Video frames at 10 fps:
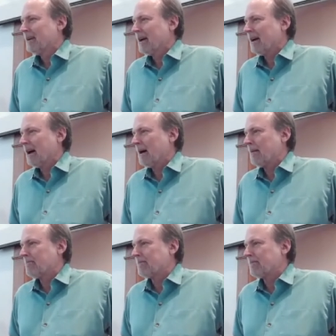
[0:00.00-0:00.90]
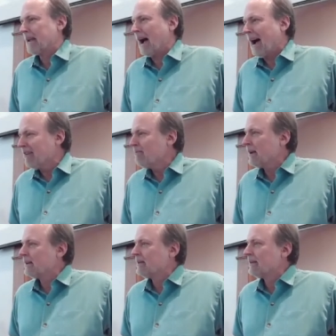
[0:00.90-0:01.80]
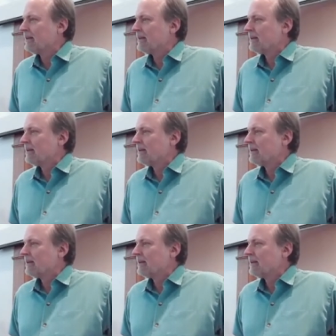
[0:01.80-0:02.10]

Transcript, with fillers: um, I've been